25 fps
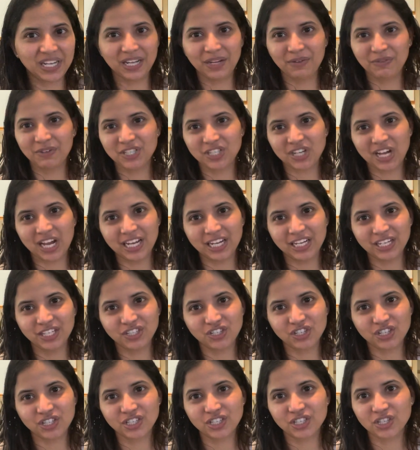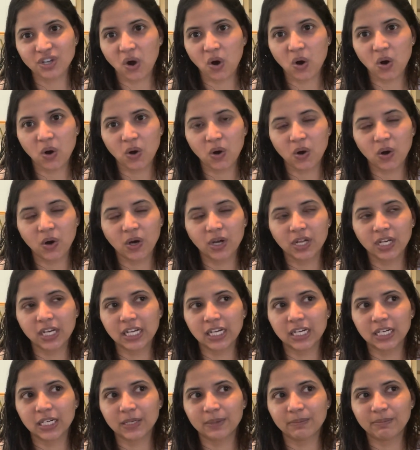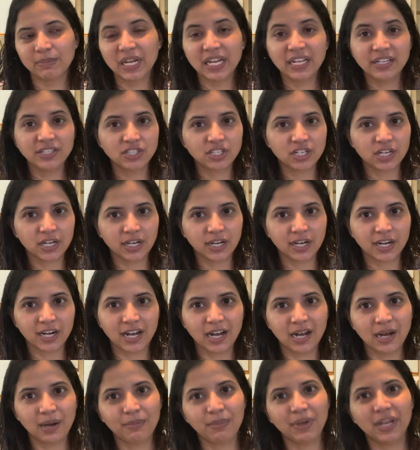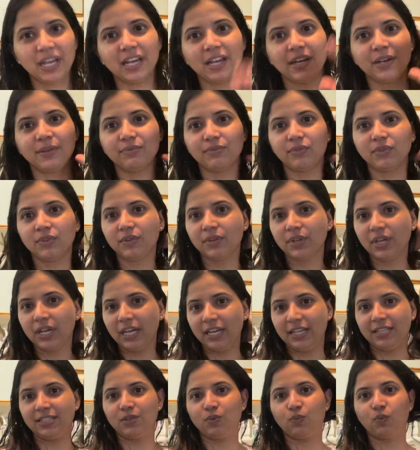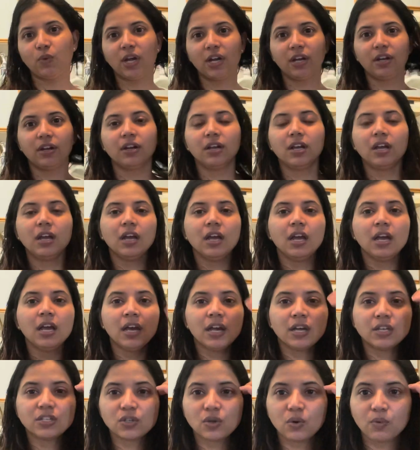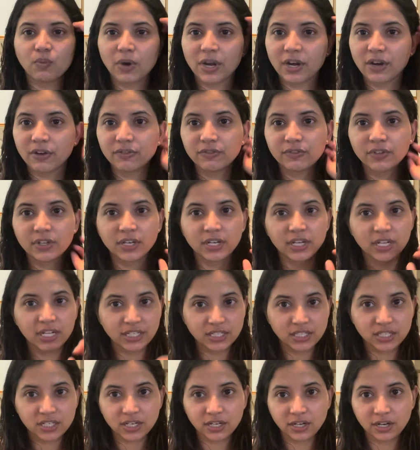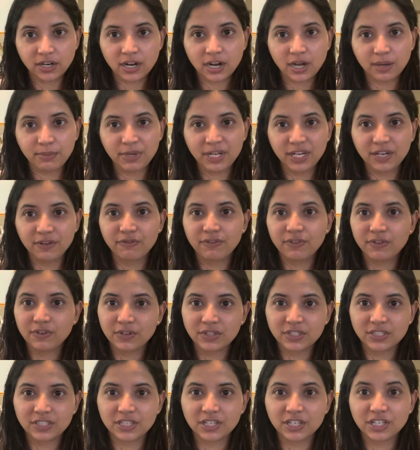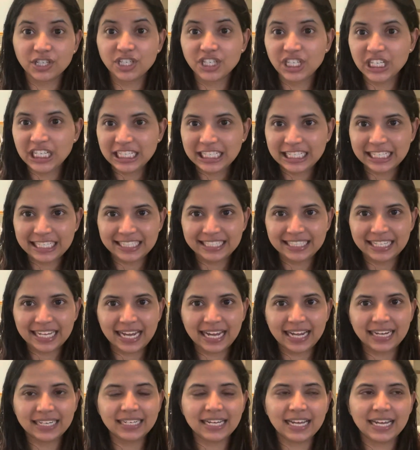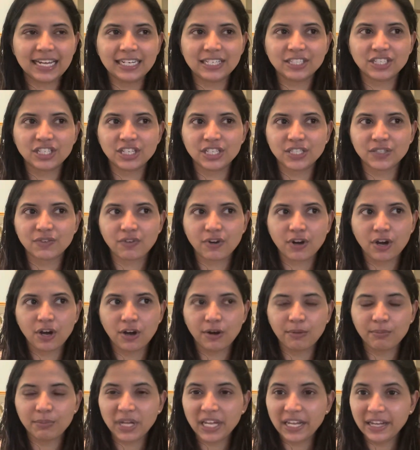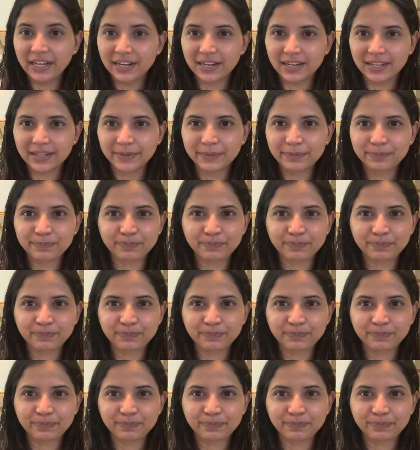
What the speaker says: which I just saw on Instagram, and it's one of the Instagram influencers, she did that, and she's from England.